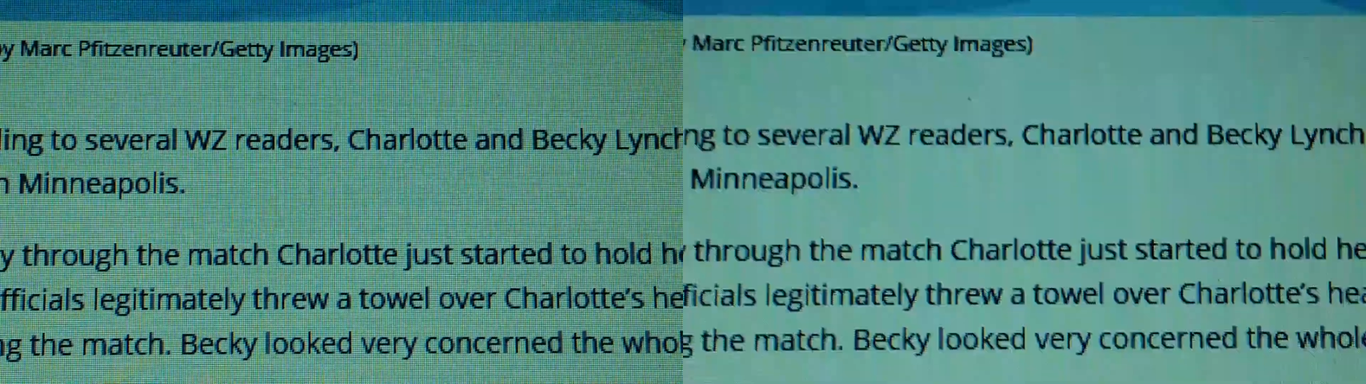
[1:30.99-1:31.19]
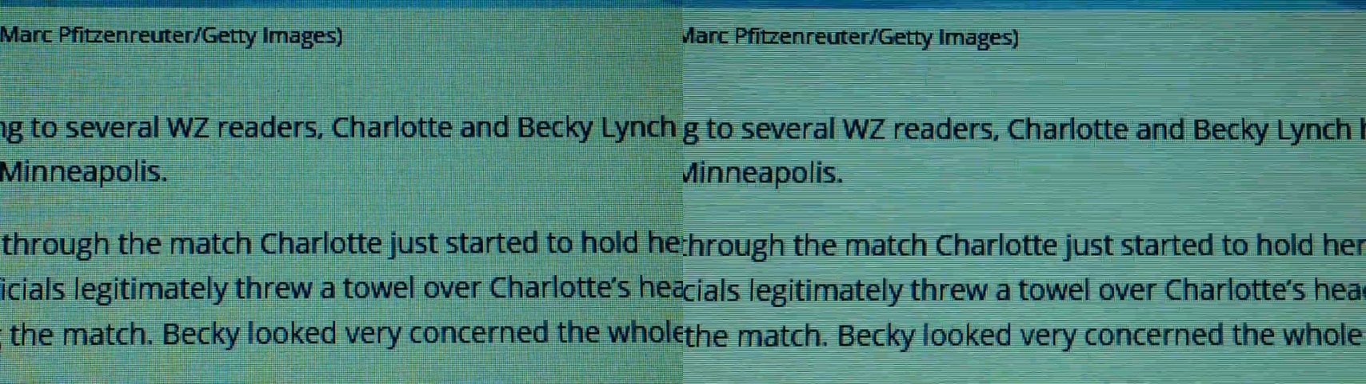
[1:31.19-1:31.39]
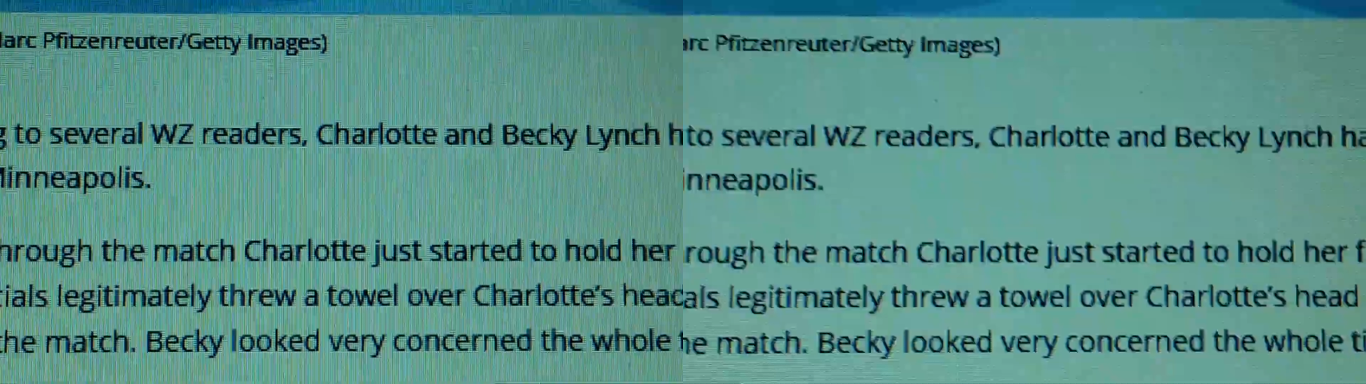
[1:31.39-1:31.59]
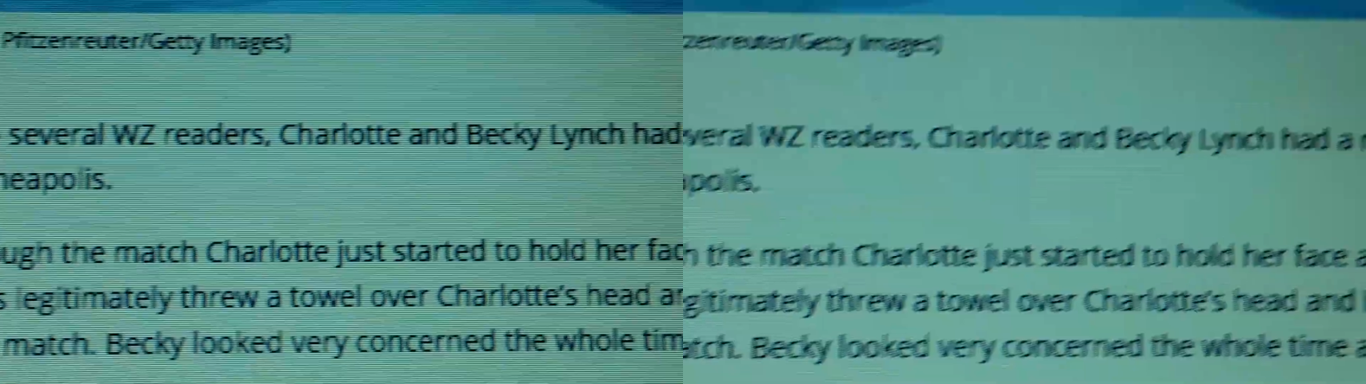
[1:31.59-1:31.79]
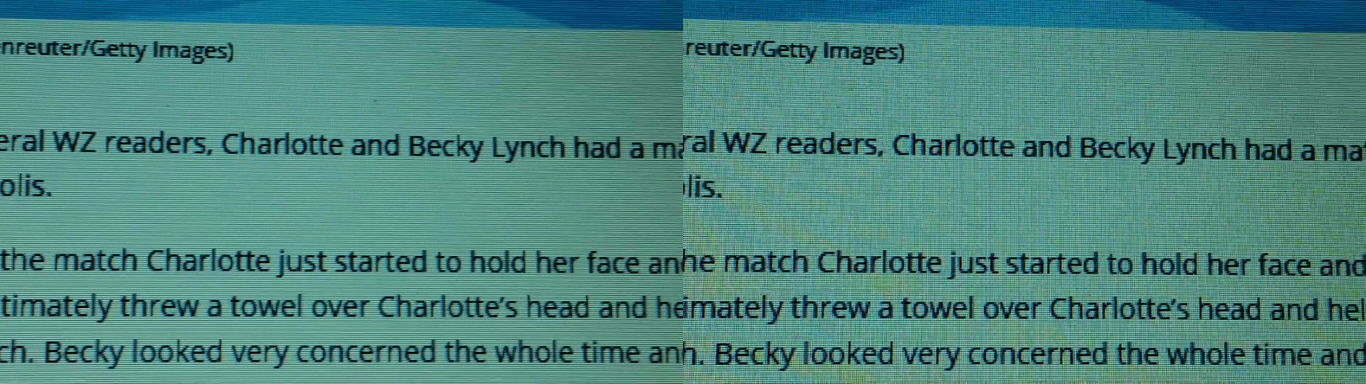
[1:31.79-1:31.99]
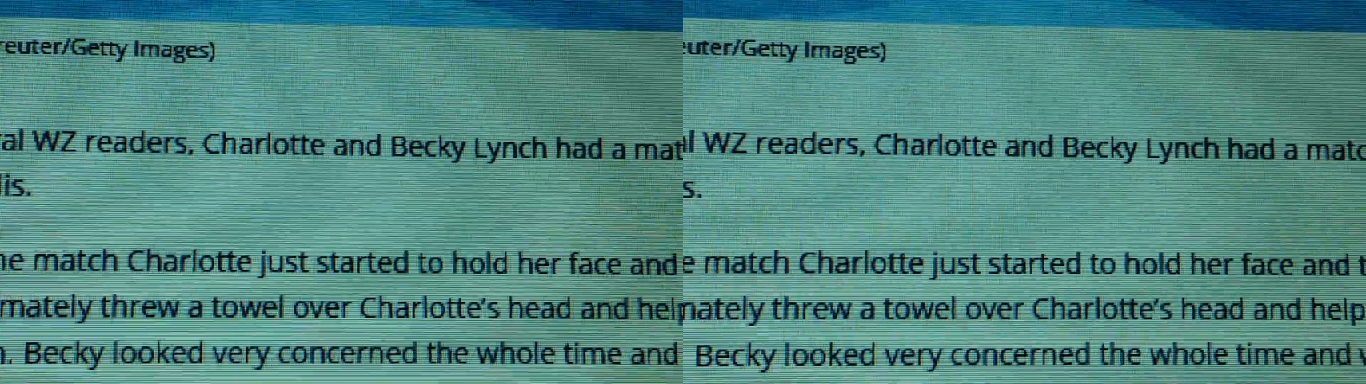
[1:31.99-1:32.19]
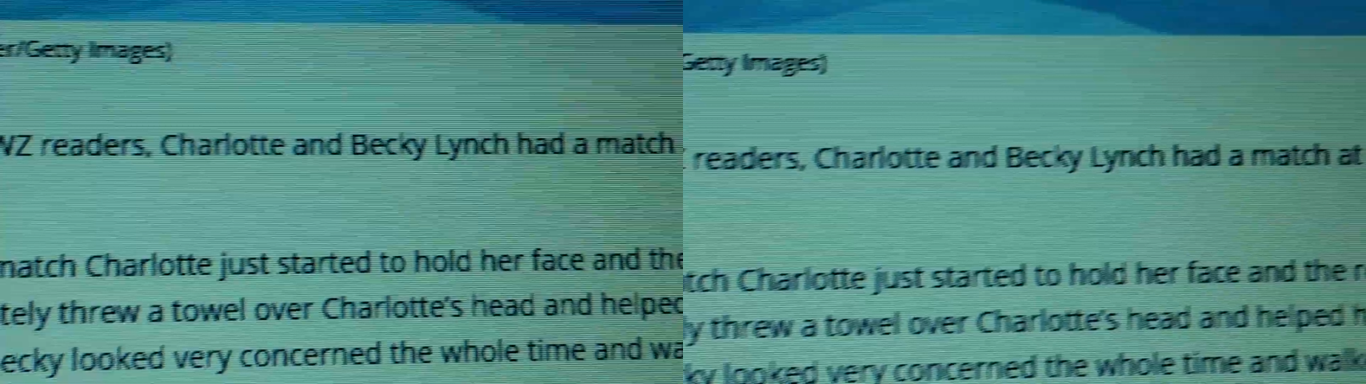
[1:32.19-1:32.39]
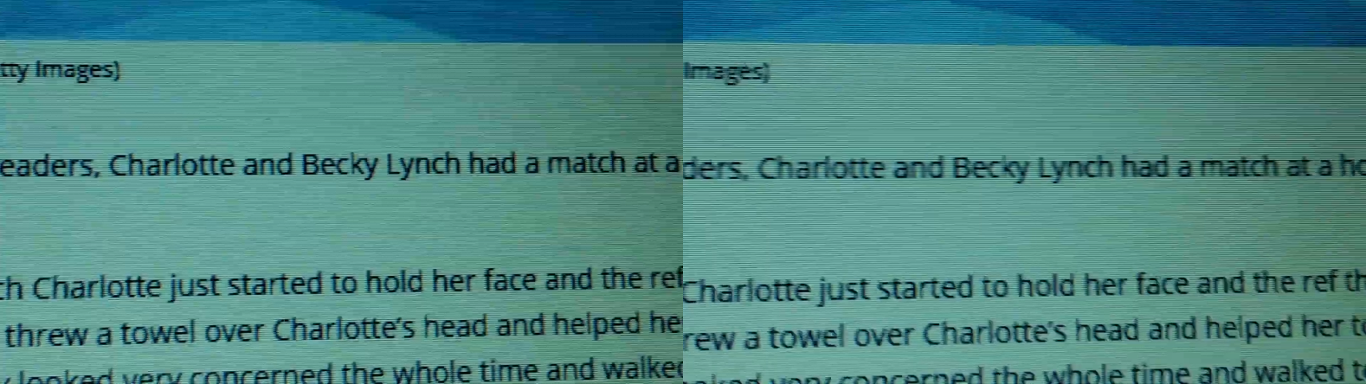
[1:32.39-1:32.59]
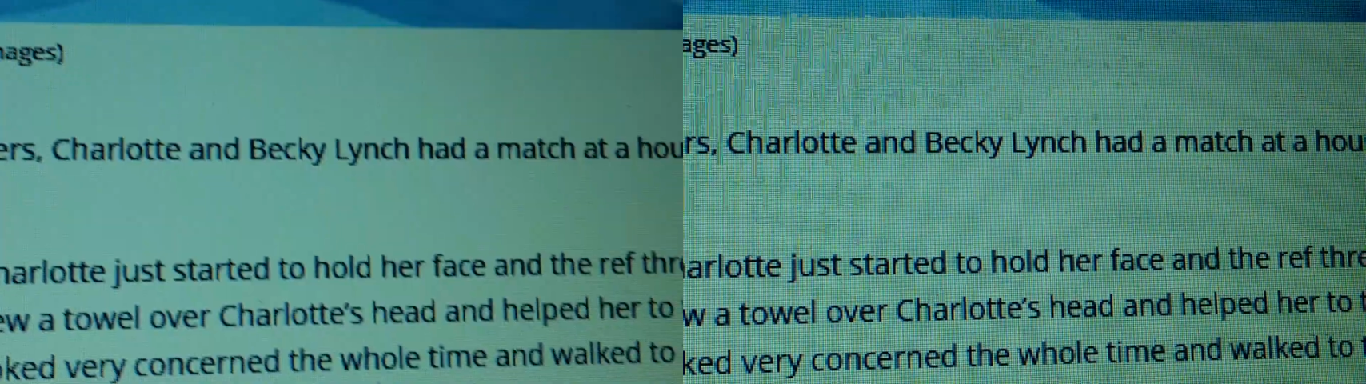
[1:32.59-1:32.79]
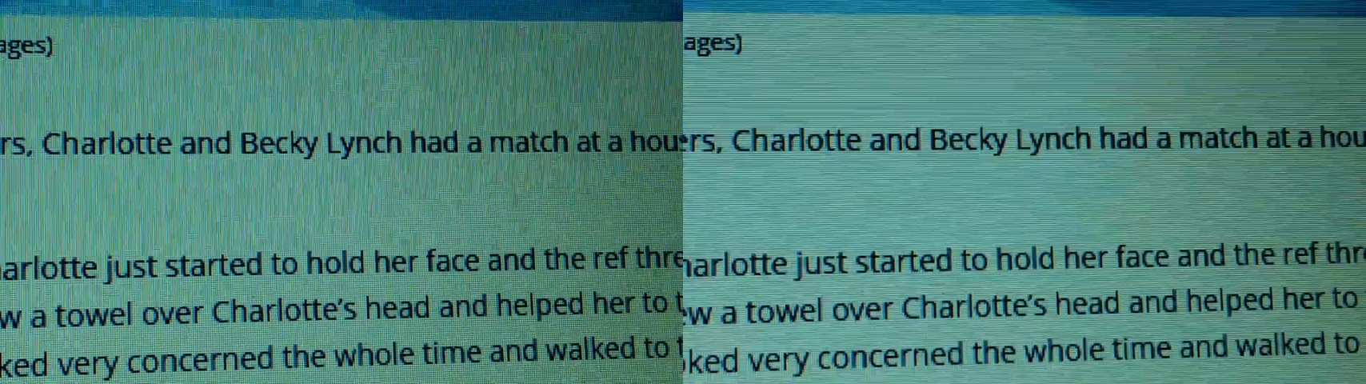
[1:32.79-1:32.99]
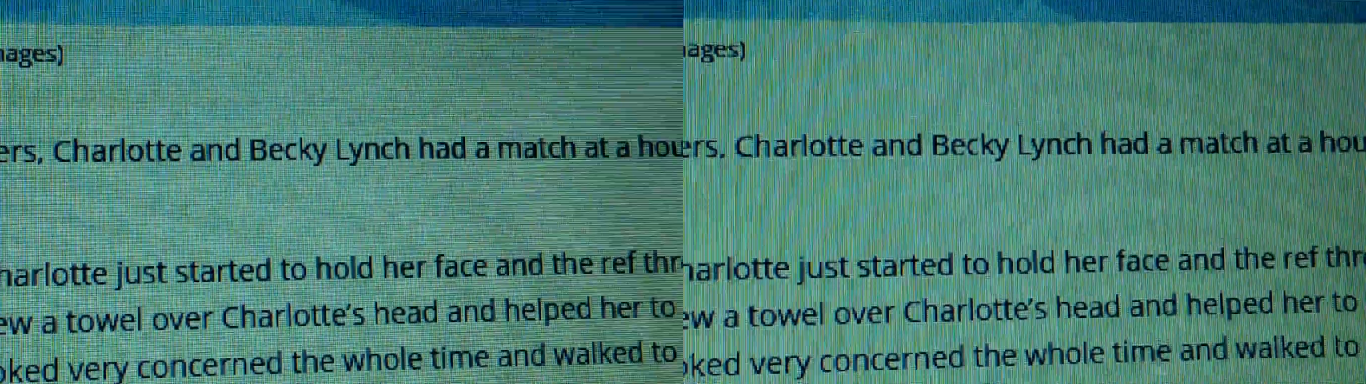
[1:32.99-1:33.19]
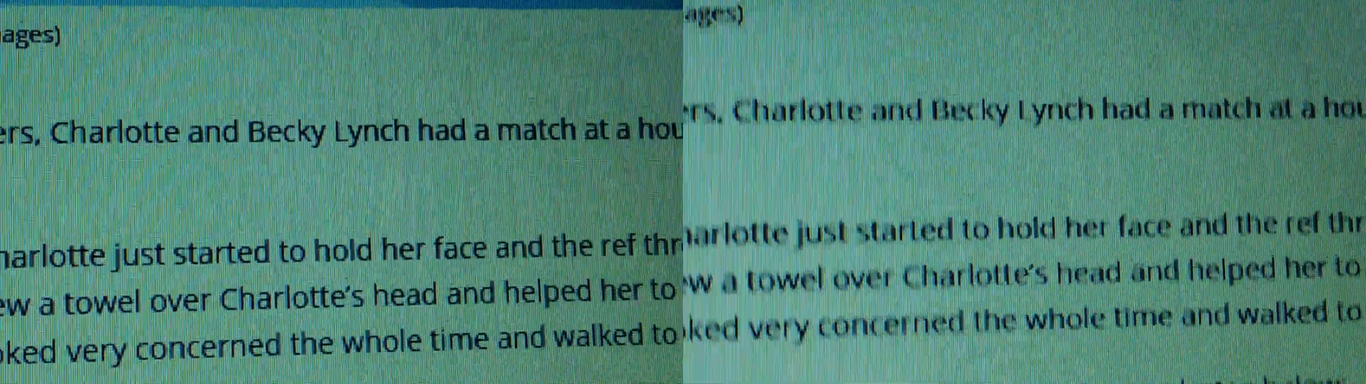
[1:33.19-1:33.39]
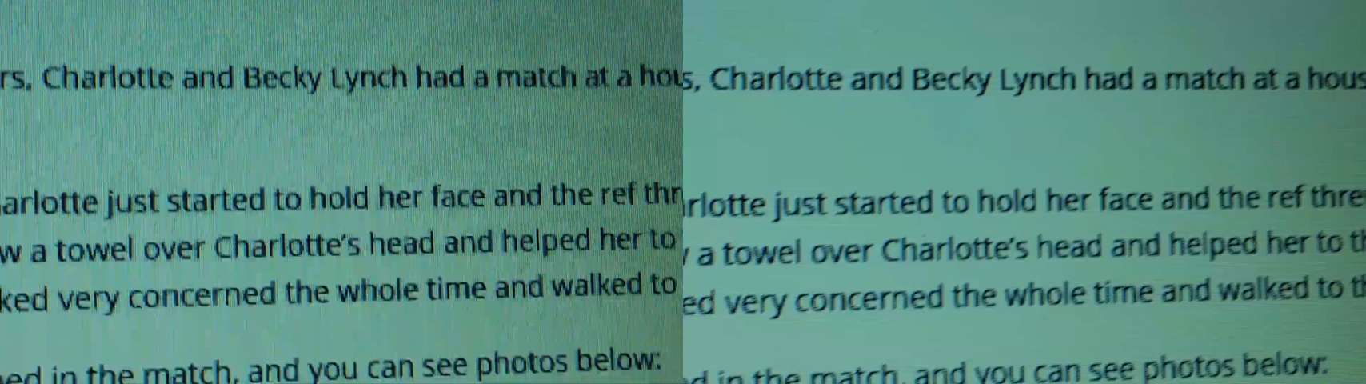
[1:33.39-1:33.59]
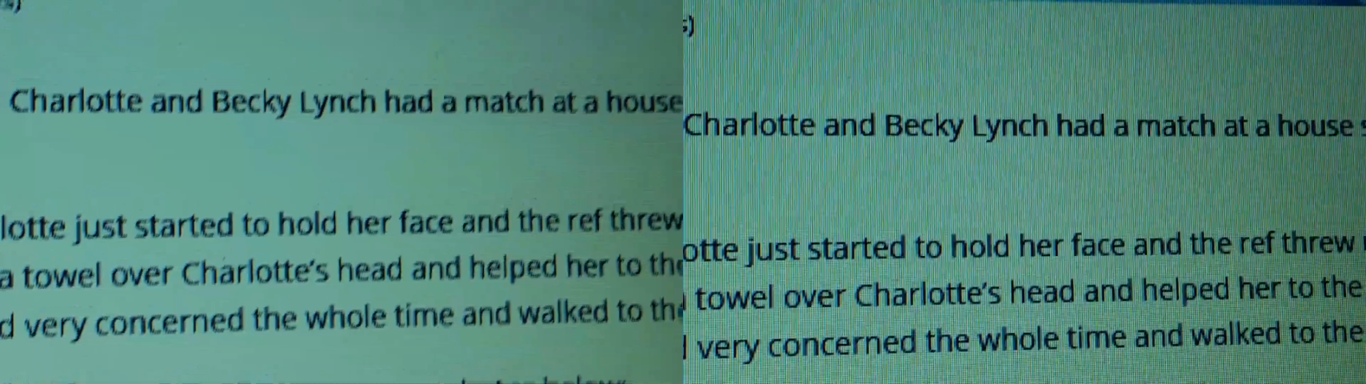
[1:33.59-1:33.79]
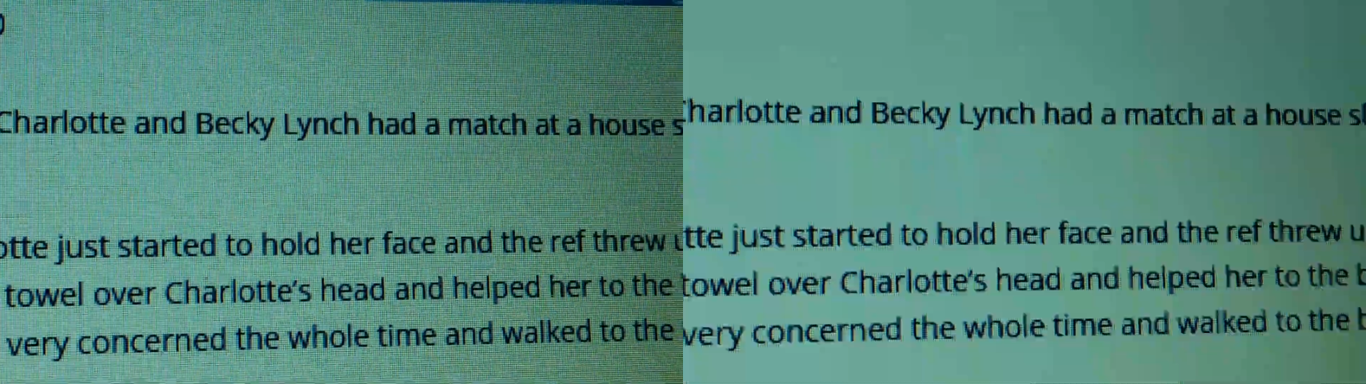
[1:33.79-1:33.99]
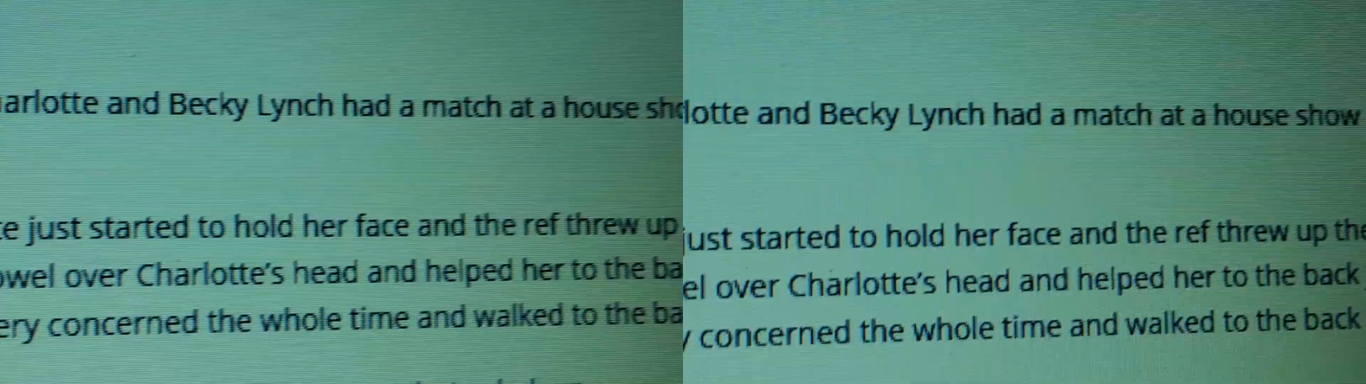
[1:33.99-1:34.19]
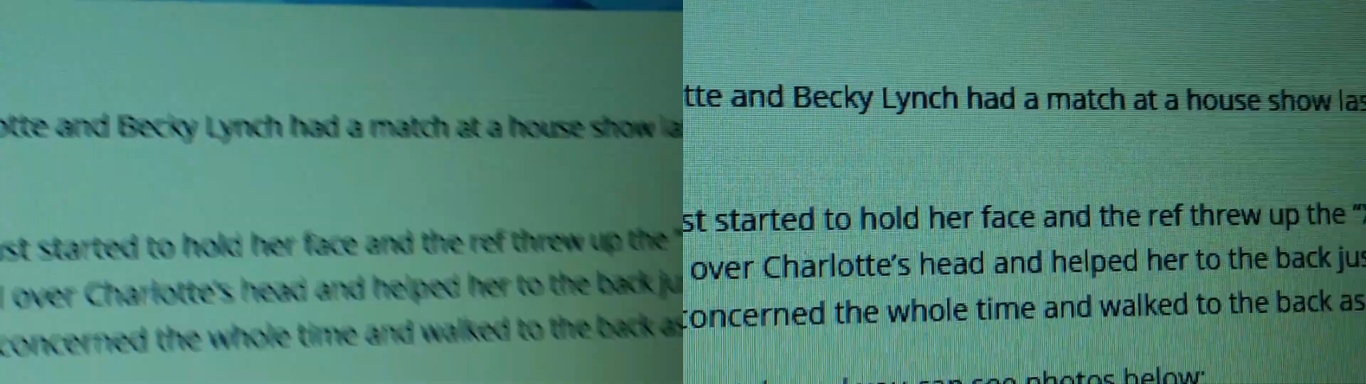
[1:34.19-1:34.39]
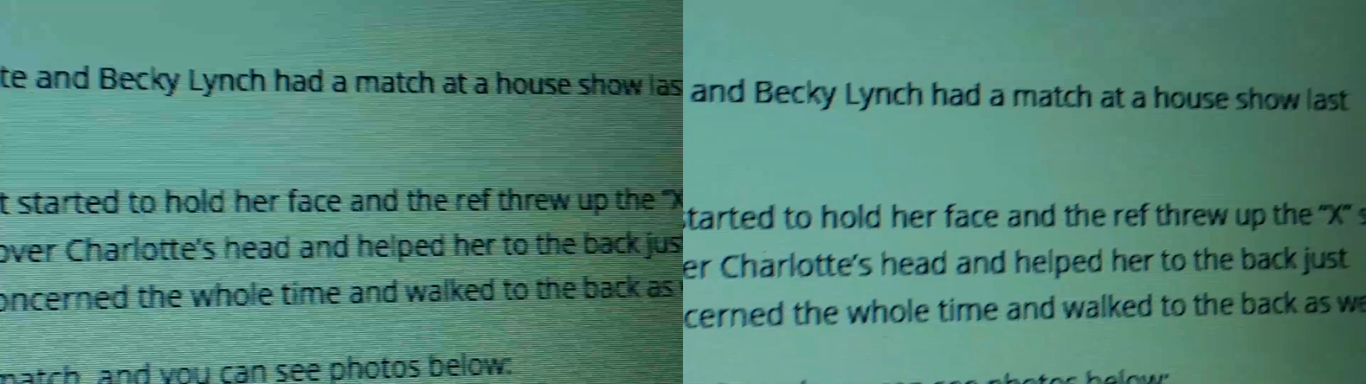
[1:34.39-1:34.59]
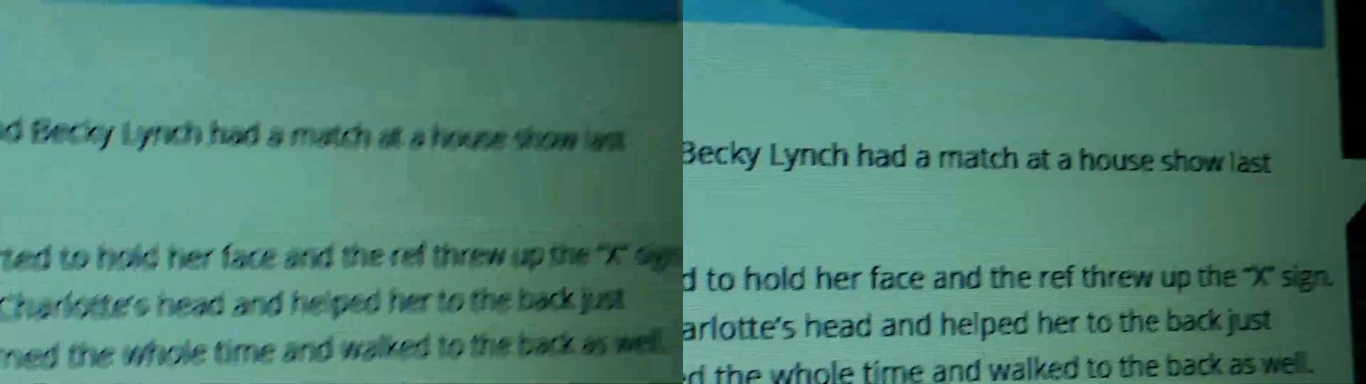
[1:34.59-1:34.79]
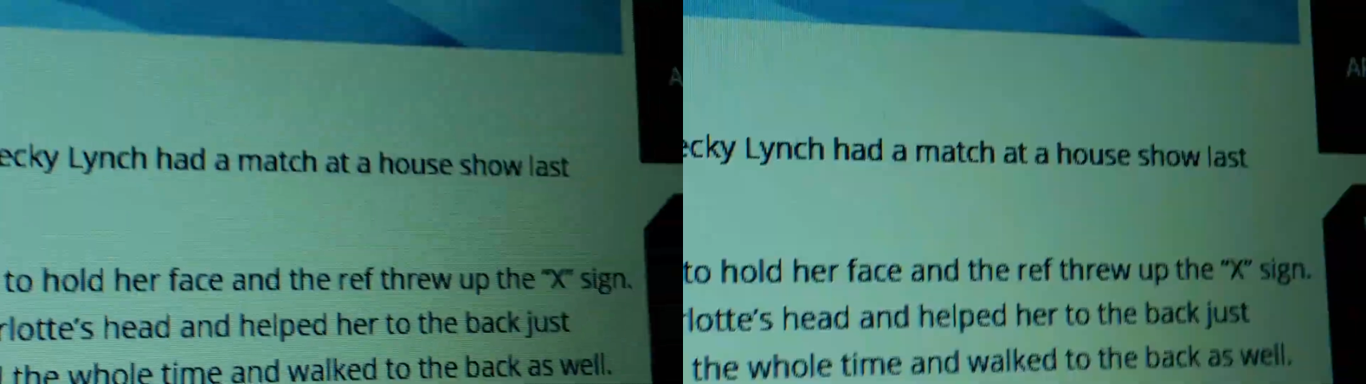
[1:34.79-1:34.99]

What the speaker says: (no speaker visible)